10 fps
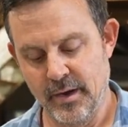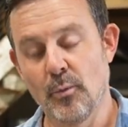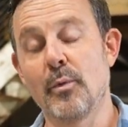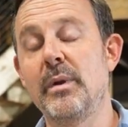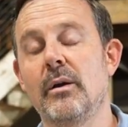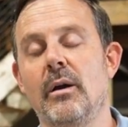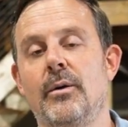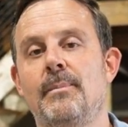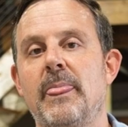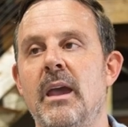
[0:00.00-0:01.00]
Ramiro,
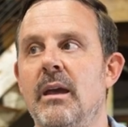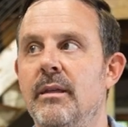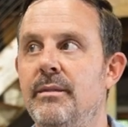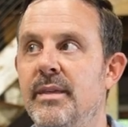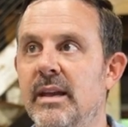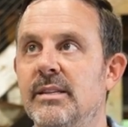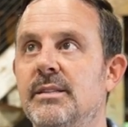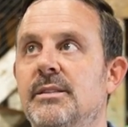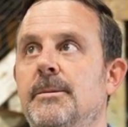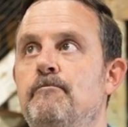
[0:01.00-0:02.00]

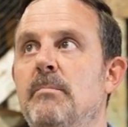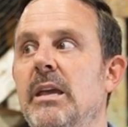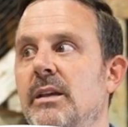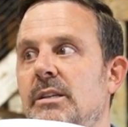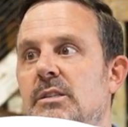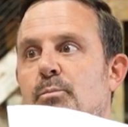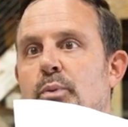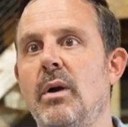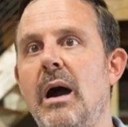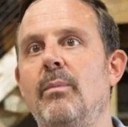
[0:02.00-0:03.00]
this is
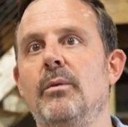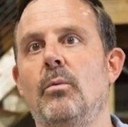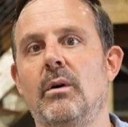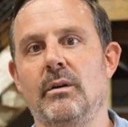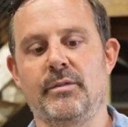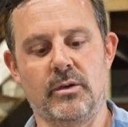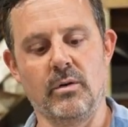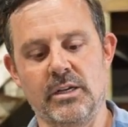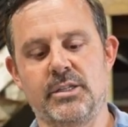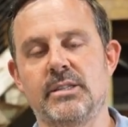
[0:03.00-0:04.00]
probably one of the
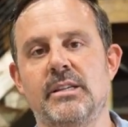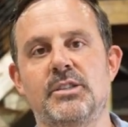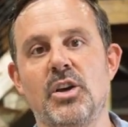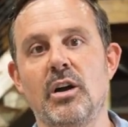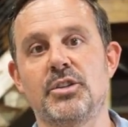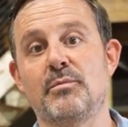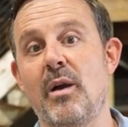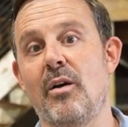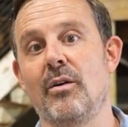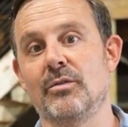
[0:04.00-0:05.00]
questions that touched my
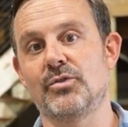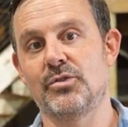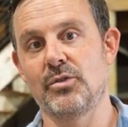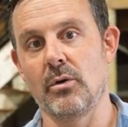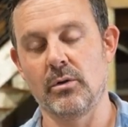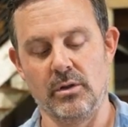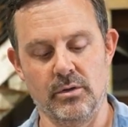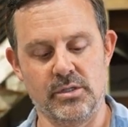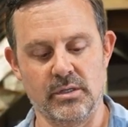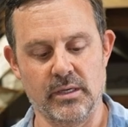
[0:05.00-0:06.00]
heart so
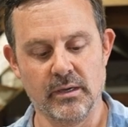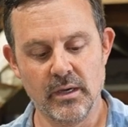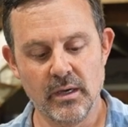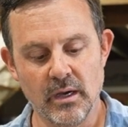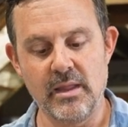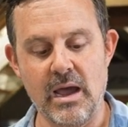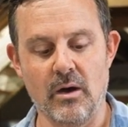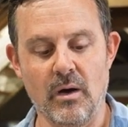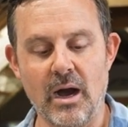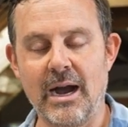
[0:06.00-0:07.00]
closely.
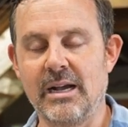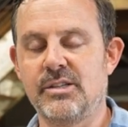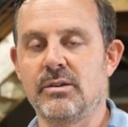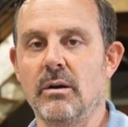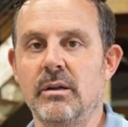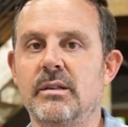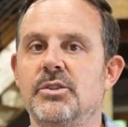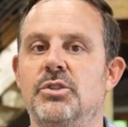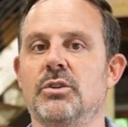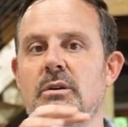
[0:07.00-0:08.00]
Now, I started this
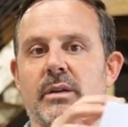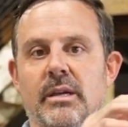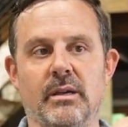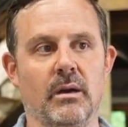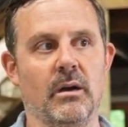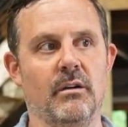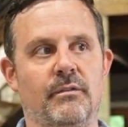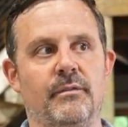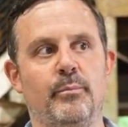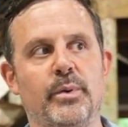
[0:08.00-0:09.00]
journey of
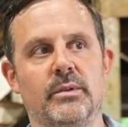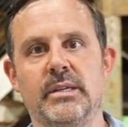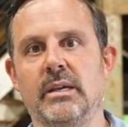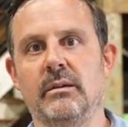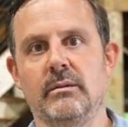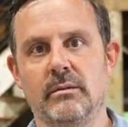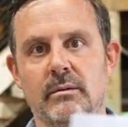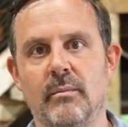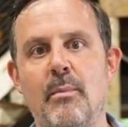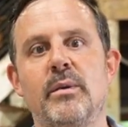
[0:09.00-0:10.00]
building
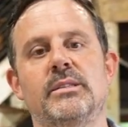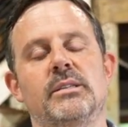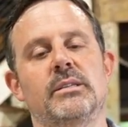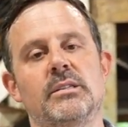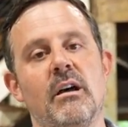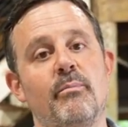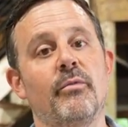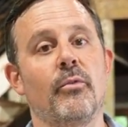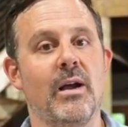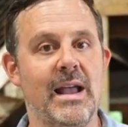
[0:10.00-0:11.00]
my business and stuff
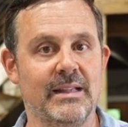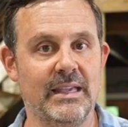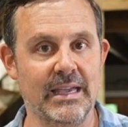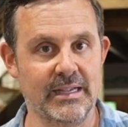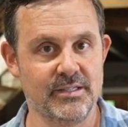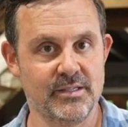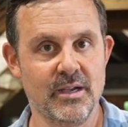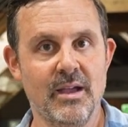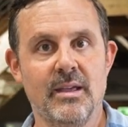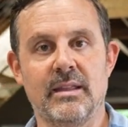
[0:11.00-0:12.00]
before I had kids.
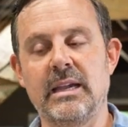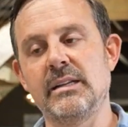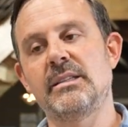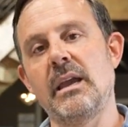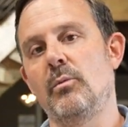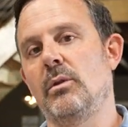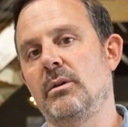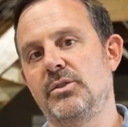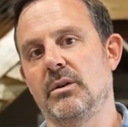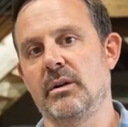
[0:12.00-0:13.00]
The kids came
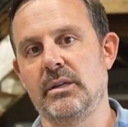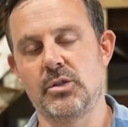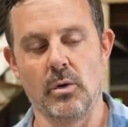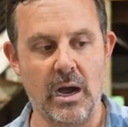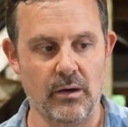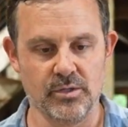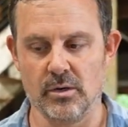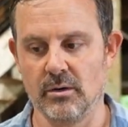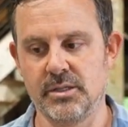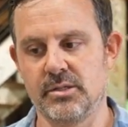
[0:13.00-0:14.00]
along during, so I was
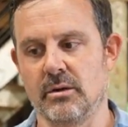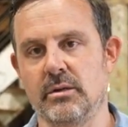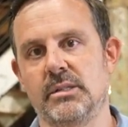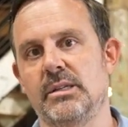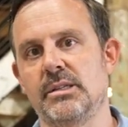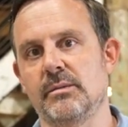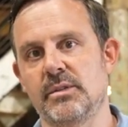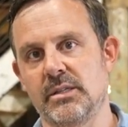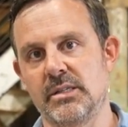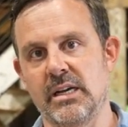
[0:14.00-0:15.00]
already starting to see some
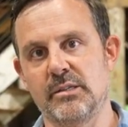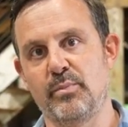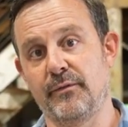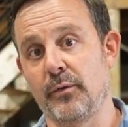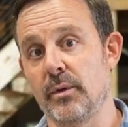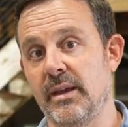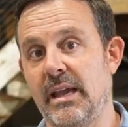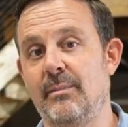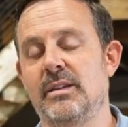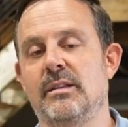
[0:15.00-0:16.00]
success before they
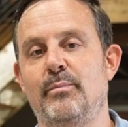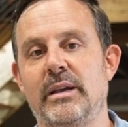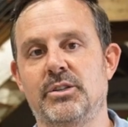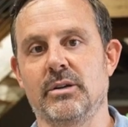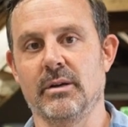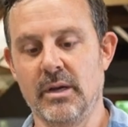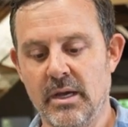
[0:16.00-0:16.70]
came into the picture.